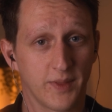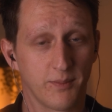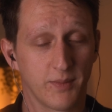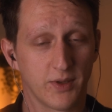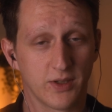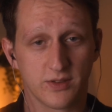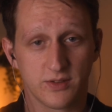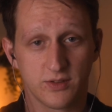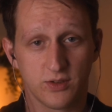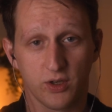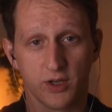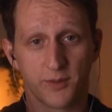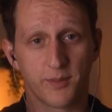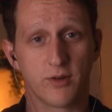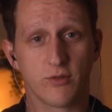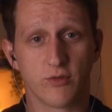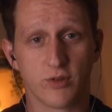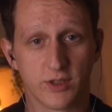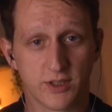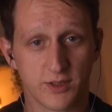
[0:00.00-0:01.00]
because talking
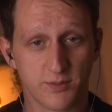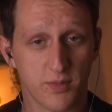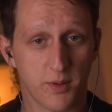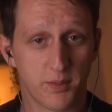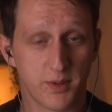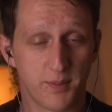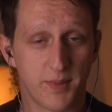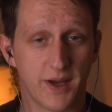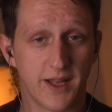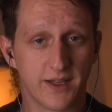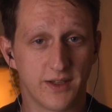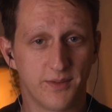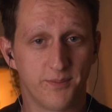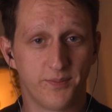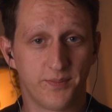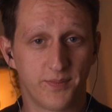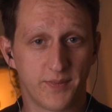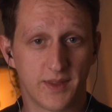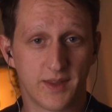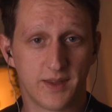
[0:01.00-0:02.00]
about drugs is probably bad.
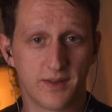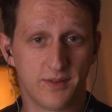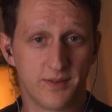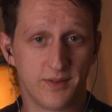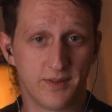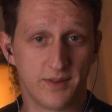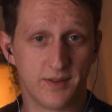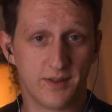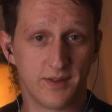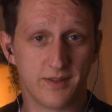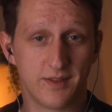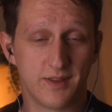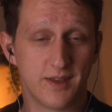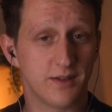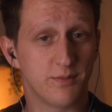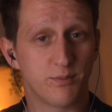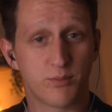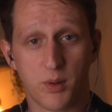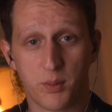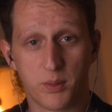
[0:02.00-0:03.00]

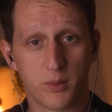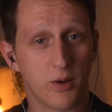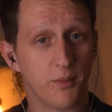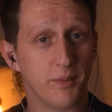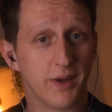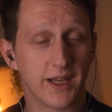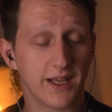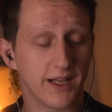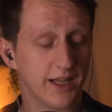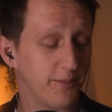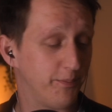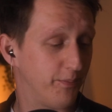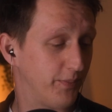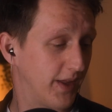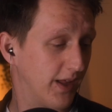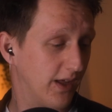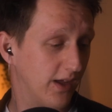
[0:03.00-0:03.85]
This probably won't make it in.